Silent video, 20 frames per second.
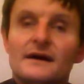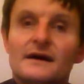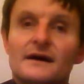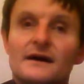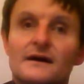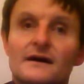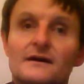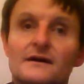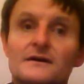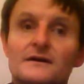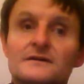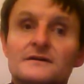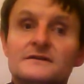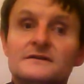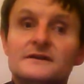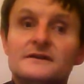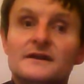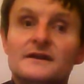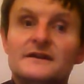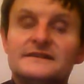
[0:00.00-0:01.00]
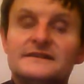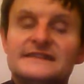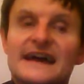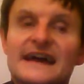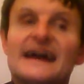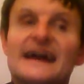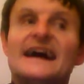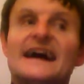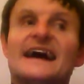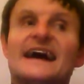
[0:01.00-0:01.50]

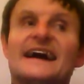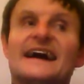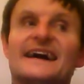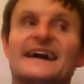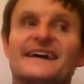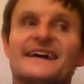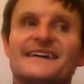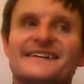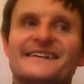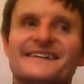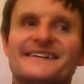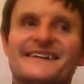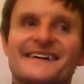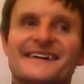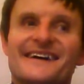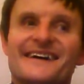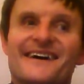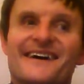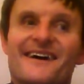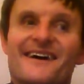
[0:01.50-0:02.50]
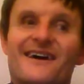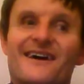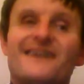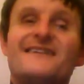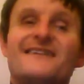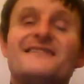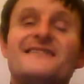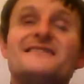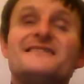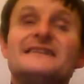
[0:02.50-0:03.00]
Angleterre.
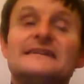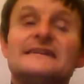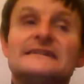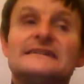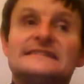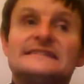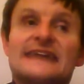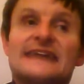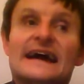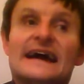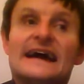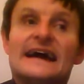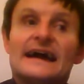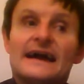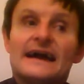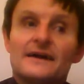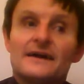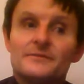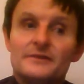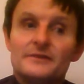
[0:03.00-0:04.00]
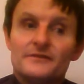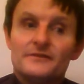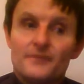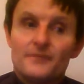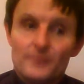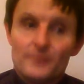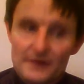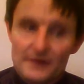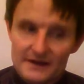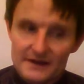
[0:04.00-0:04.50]
Angleterre. Beautiful
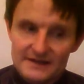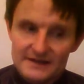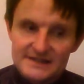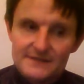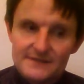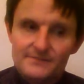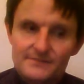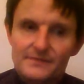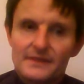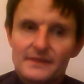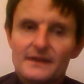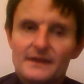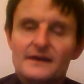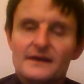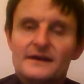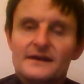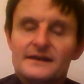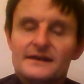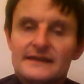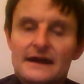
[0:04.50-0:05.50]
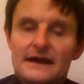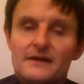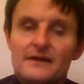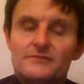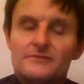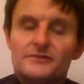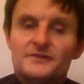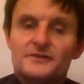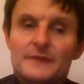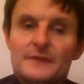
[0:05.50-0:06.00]
word. Now
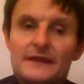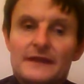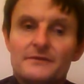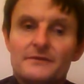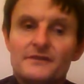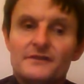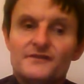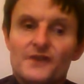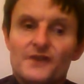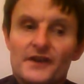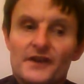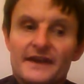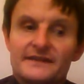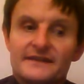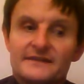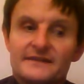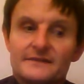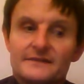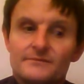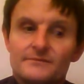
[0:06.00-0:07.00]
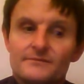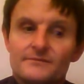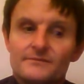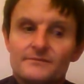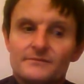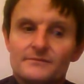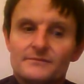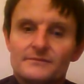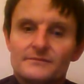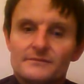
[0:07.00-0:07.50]
we'll spell it with the phonics.
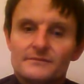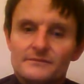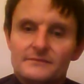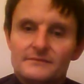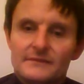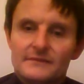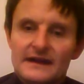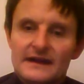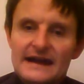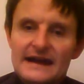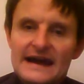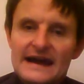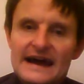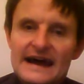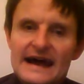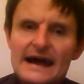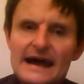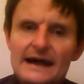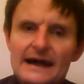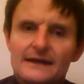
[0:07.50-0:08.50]
A,